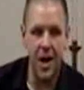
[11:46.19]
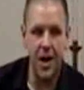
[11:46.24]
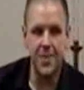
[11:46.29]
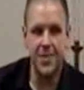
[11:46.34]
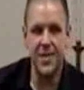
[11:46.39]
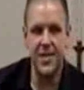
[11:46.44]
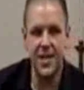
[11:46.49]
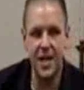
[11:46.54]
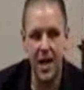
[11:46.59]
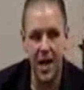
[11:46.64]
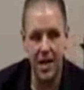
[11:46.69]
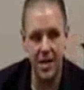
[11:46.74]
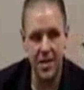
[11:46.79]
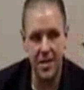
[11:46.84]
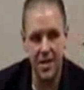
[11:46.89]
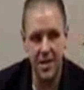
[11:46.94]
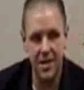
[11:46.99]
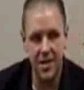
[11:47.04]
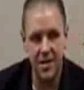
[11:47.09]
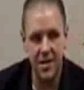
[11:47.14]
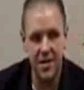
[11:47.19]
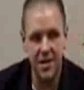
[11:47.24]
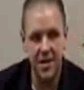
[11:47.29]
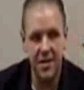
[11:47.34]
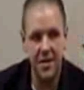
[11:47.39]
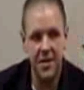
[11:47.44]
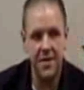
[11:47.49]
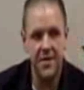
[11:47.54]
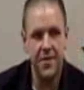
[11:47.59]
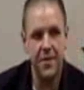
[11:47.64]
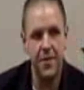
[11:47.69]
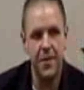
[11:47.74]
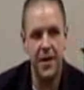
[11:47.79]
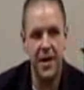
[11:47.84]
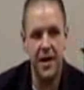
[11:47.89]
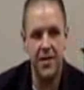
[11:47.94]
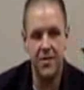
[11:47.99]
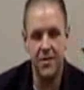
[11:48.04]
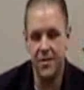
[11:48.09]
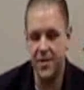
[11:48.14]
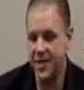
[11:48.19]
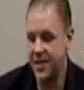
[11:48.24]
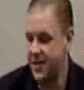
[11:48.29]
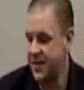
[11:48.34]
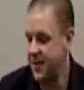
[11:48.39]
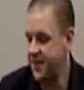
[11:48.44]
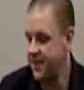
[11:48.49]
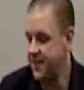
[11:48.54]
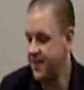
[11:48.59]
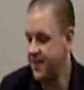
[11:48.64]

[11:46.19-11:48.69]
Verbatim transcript: upset for whatever reason.